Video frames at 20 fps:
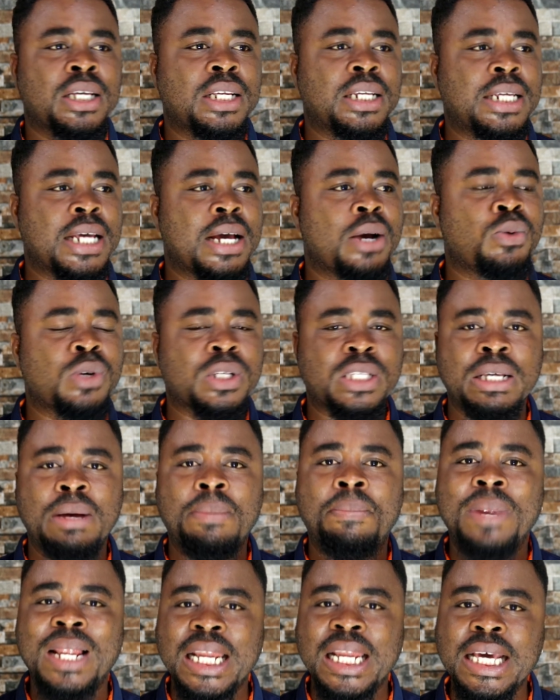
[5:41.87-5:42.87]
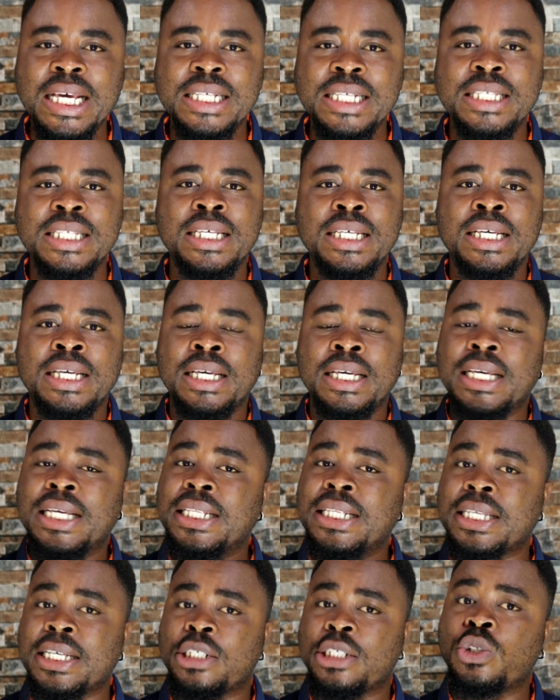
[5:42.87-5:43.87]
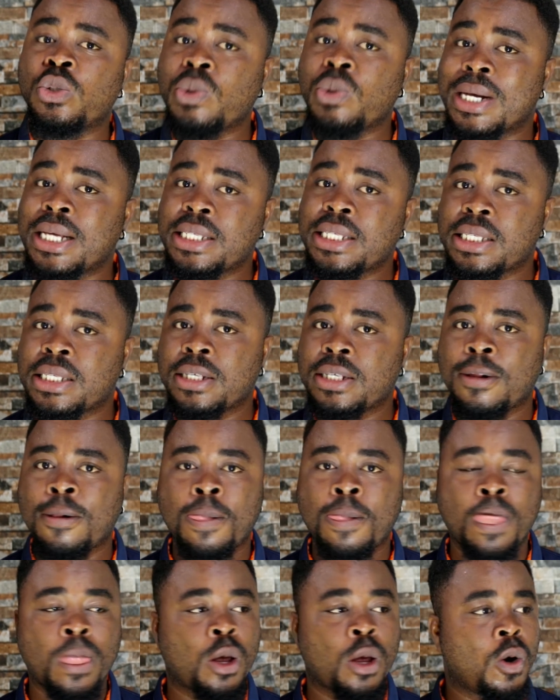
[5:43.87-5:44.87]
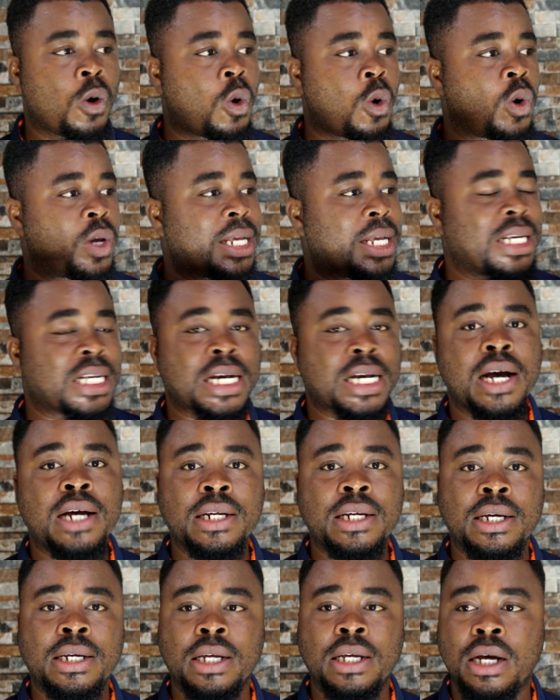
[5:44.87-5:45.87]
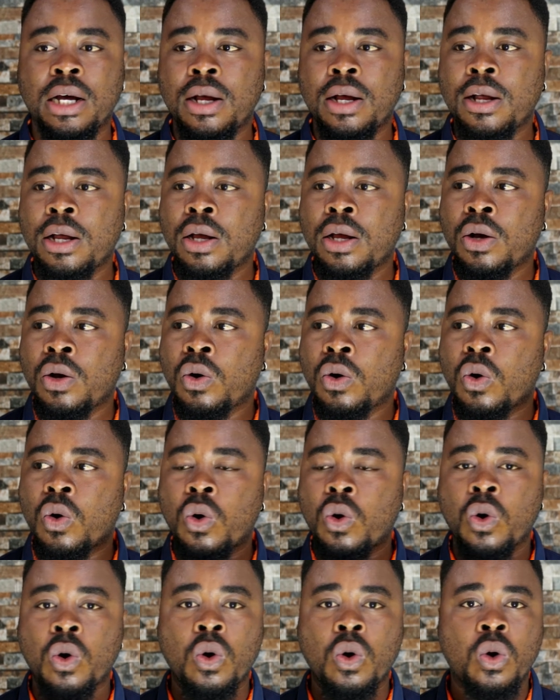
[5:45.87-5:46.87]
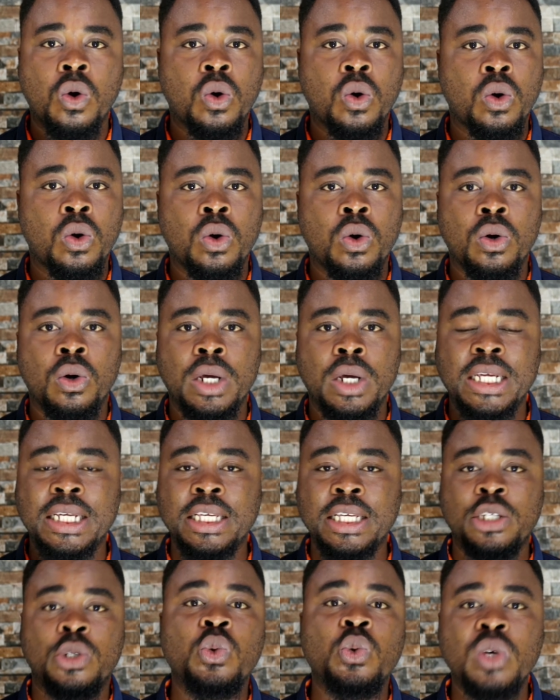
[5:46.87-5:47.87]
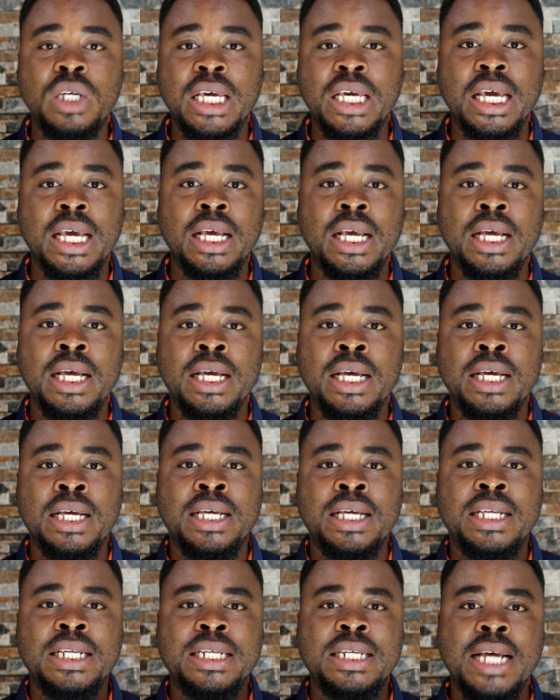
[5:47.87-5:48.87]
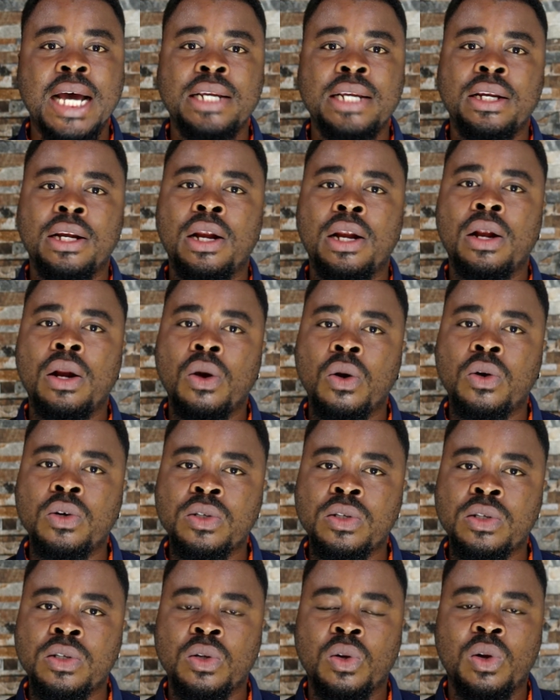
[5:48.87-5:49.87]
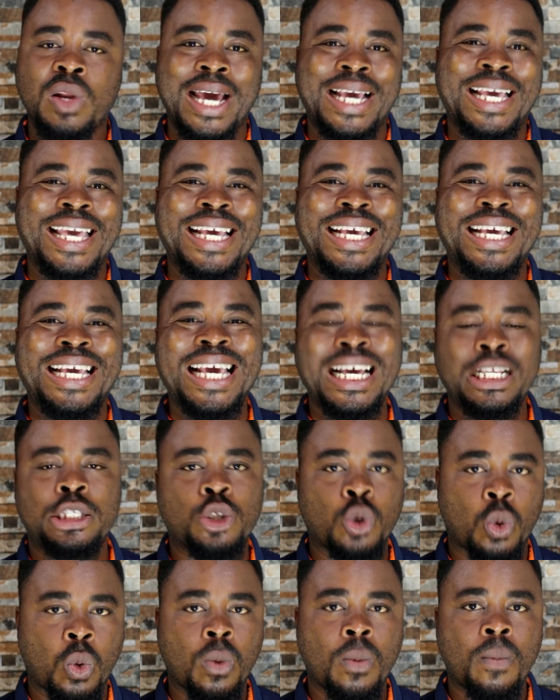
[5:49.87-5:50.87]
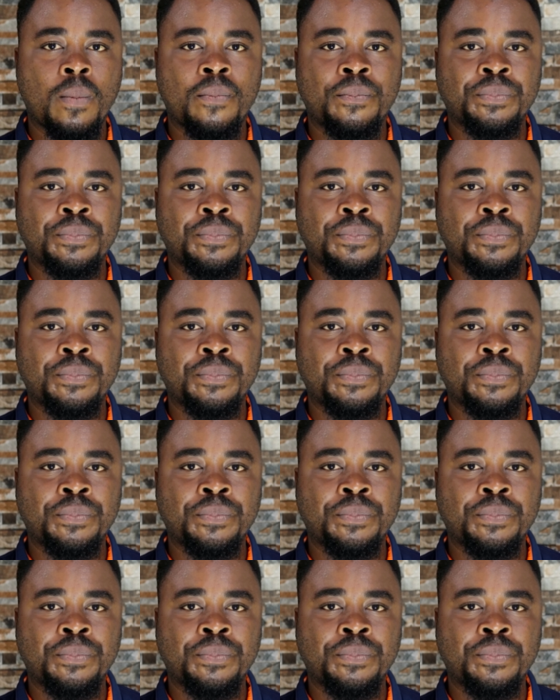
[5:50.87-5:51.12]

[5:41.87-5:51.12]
there was a place in the US or in Canada or in the UK that looks like a ghetto.